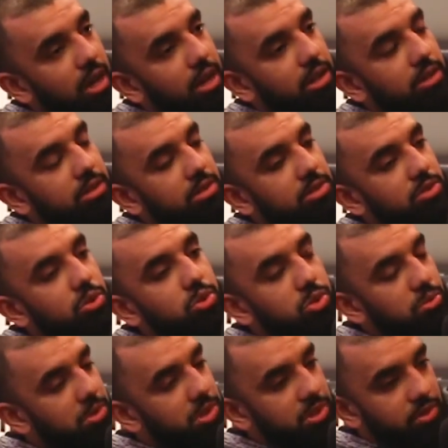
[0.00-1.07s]
and social
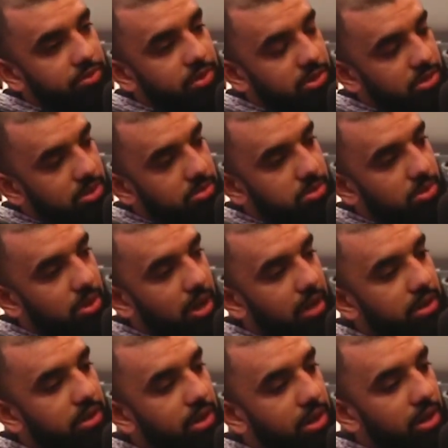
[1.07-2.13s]
media, for example,
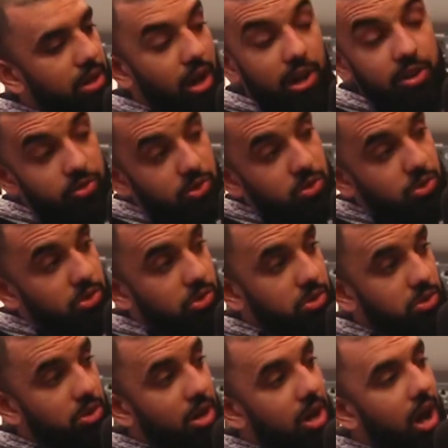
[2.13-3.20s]
and I never knew
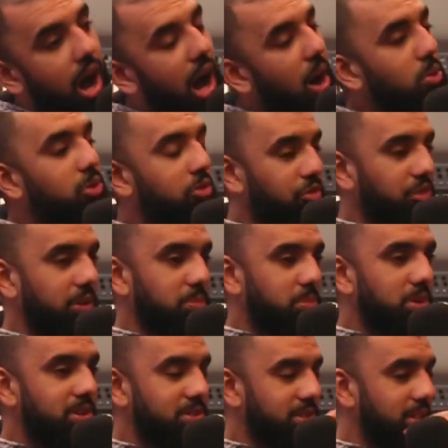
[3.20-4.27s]
you, I would think
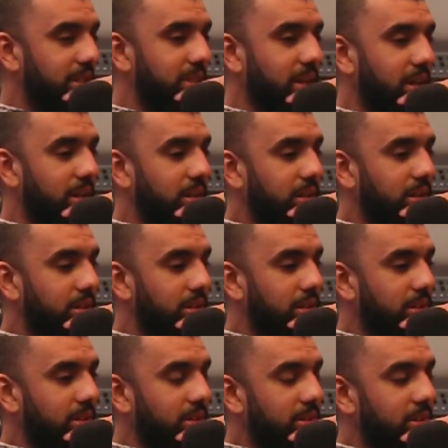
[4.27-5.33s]
personally that
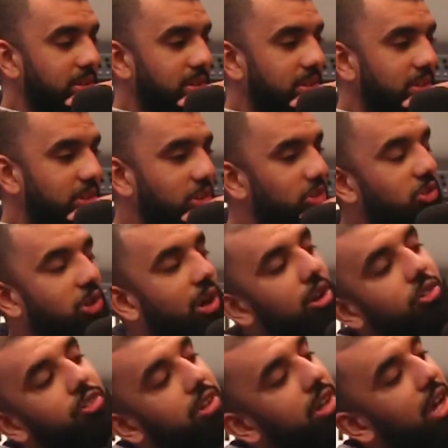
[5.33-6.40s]
you got
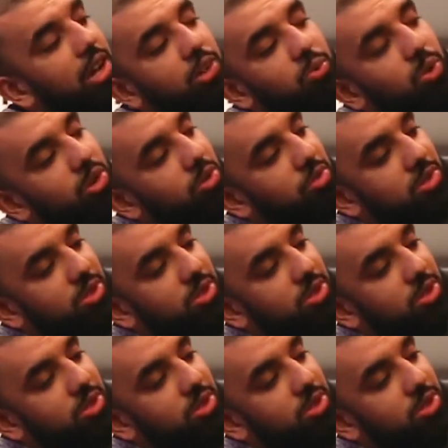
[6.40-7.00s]
everything going well for